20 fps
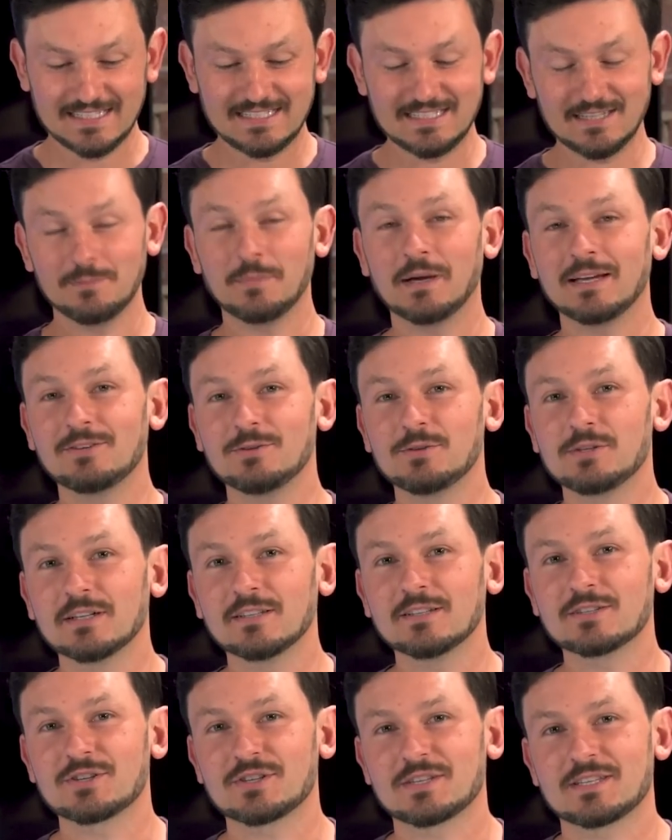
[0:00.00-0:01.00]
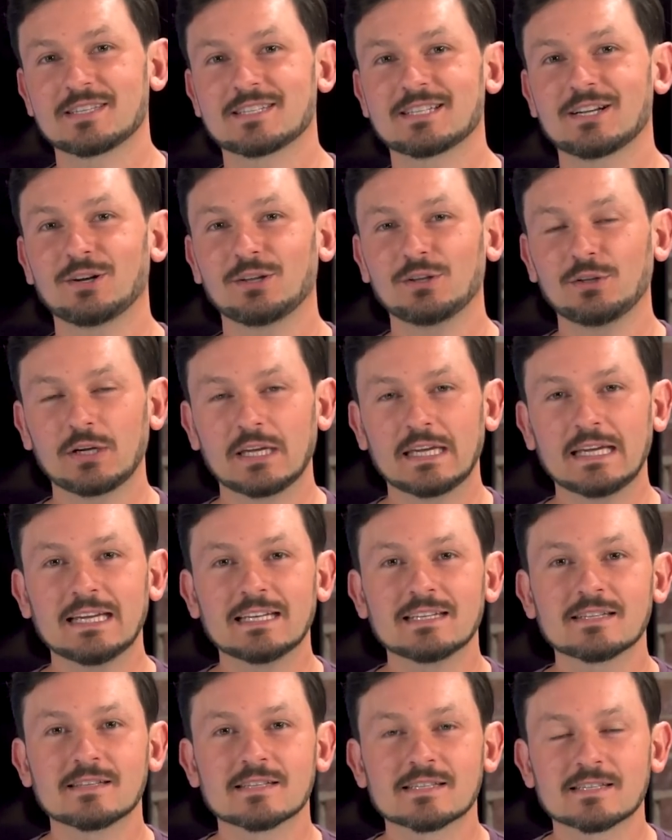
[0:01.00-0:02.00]
did my due diligence and started looking
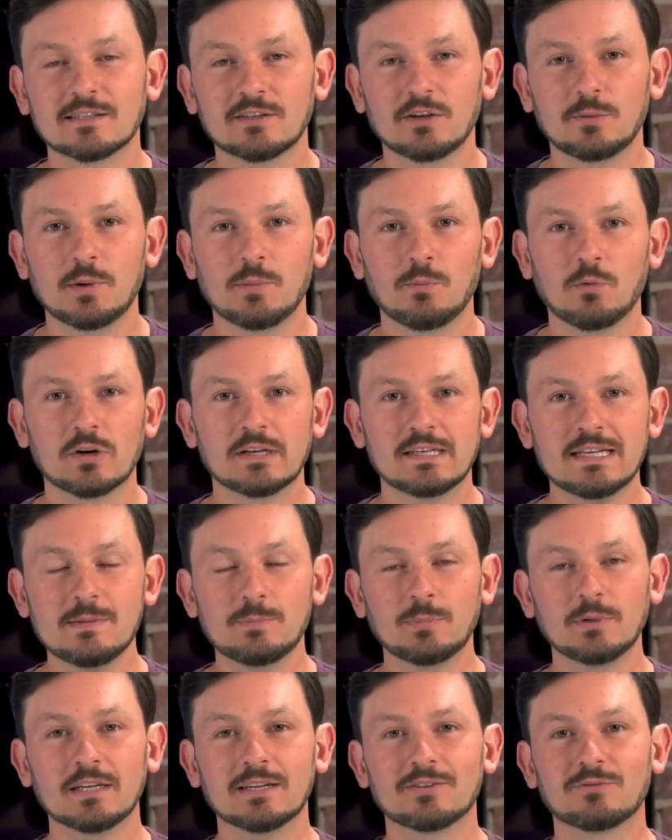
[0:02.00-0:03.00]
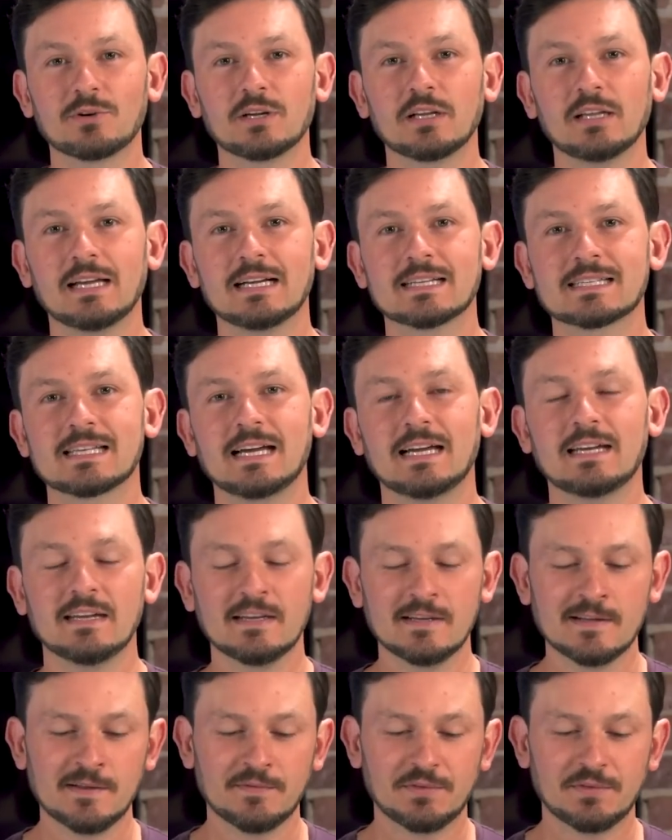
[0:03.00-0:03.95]
into this a little bit more deeply and realized that